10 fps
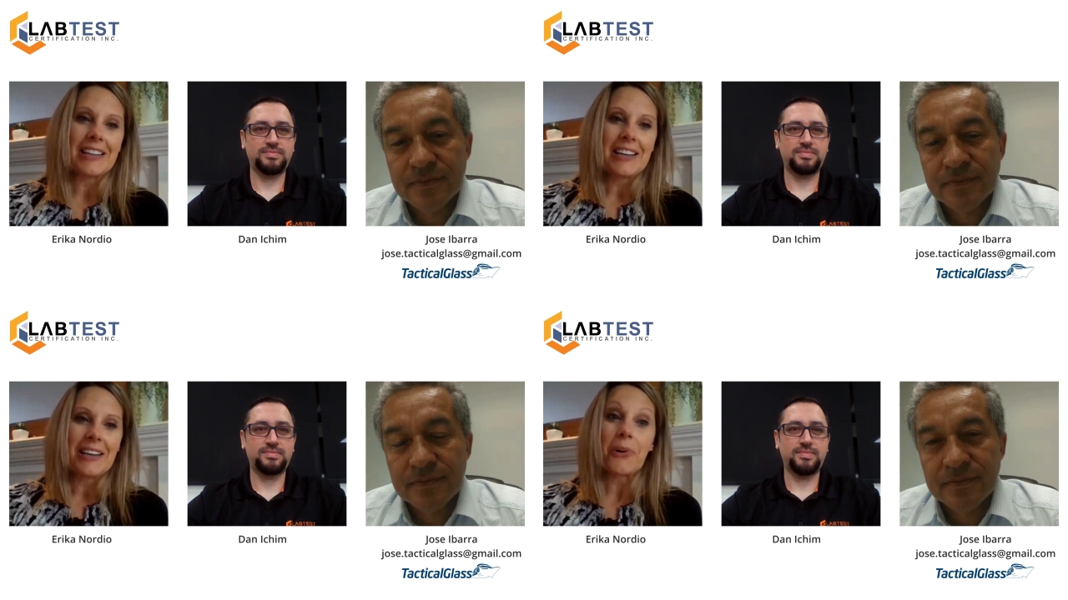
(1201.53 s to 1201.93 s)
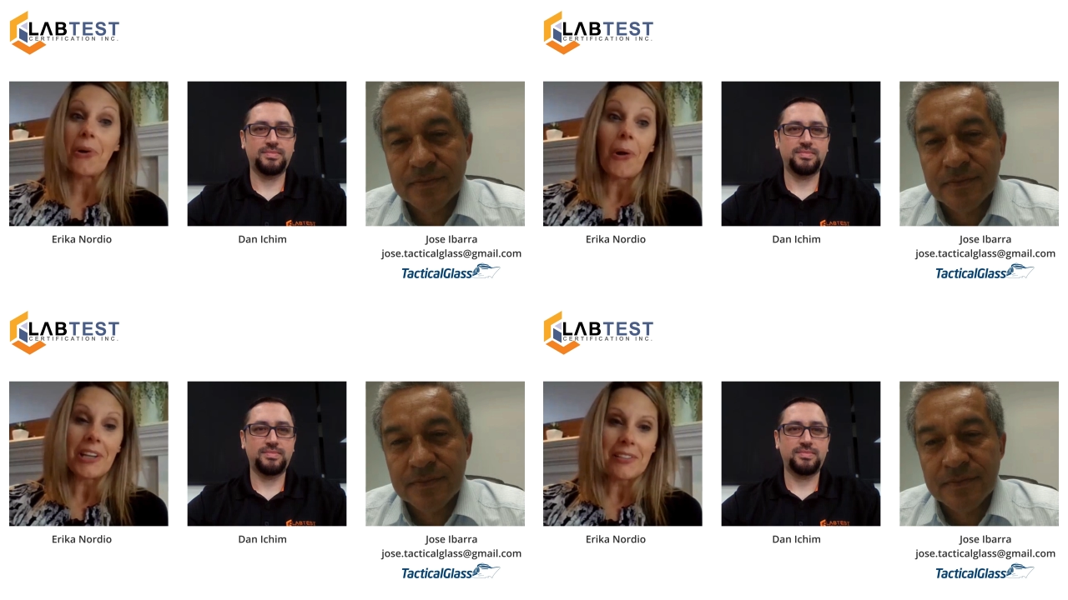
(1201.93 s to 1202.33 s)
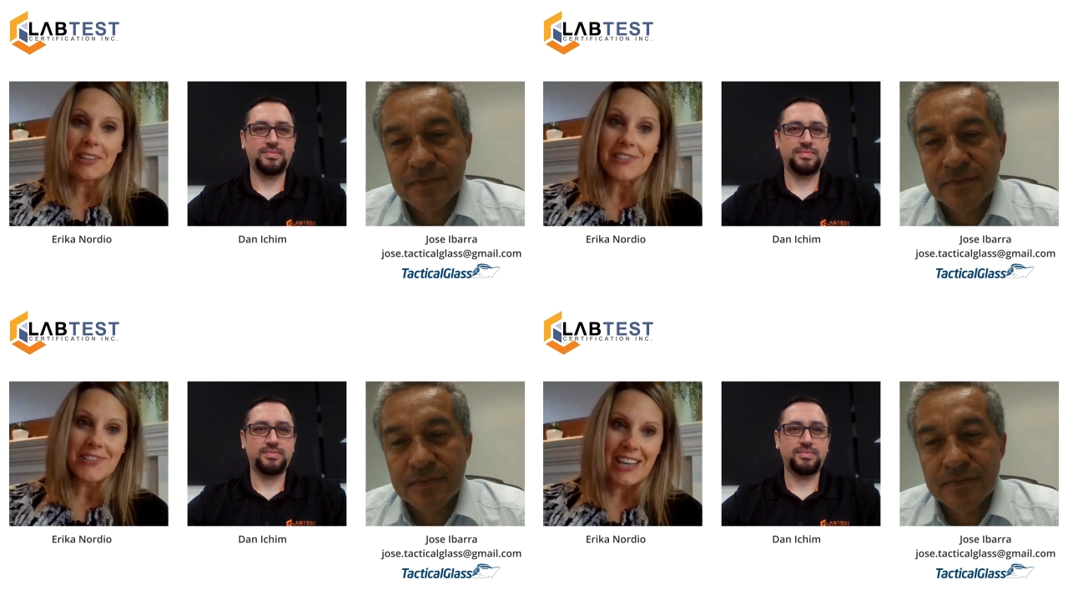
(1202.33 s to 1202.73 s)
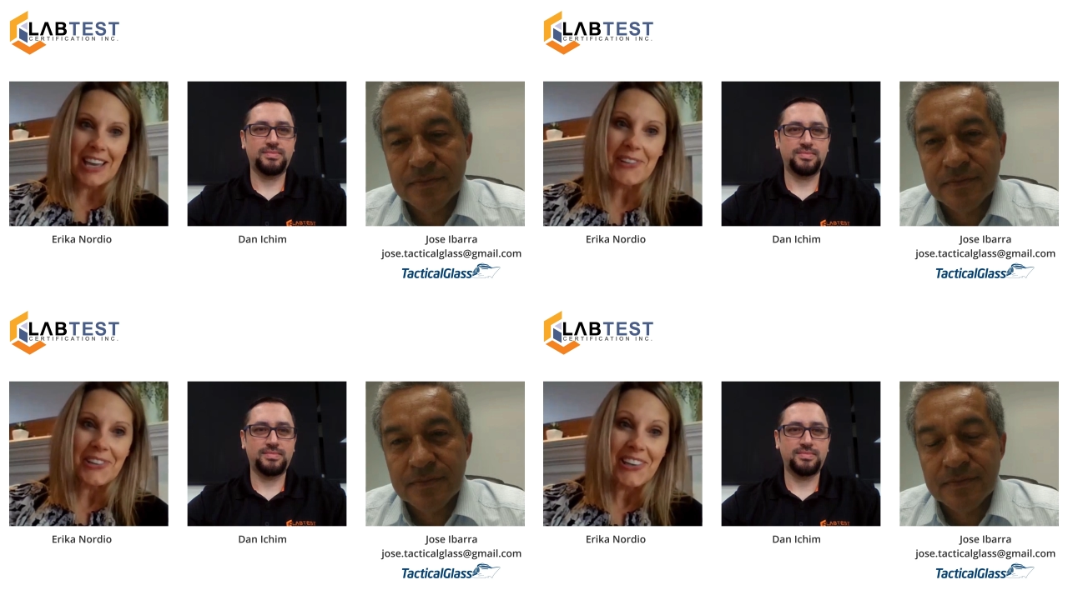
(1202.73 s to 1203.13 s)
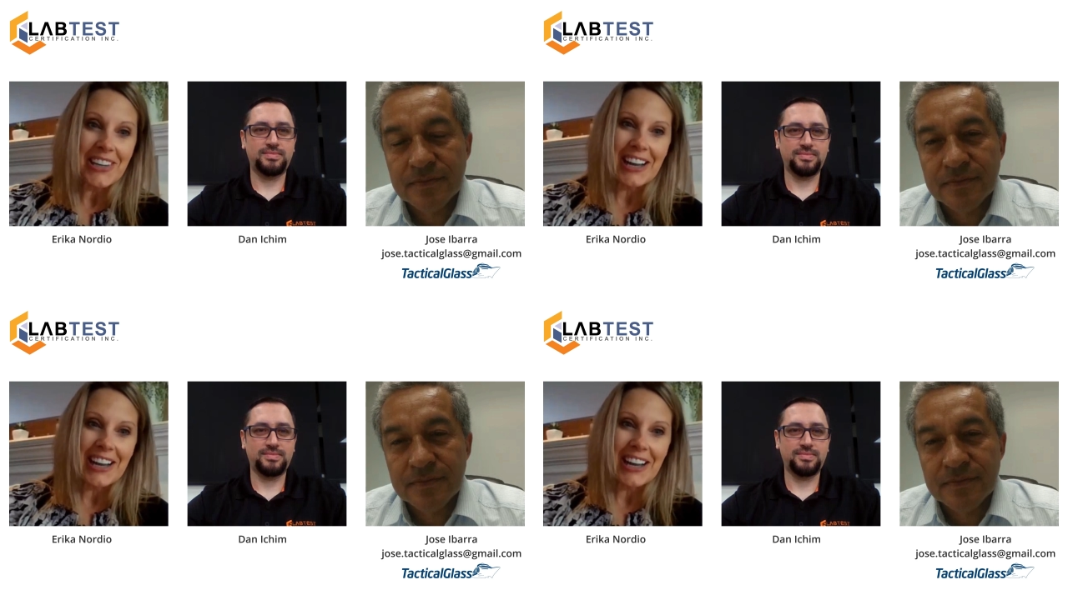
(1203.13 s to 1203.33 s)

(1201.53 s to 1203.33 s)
Speaker 1: that we're all in this together.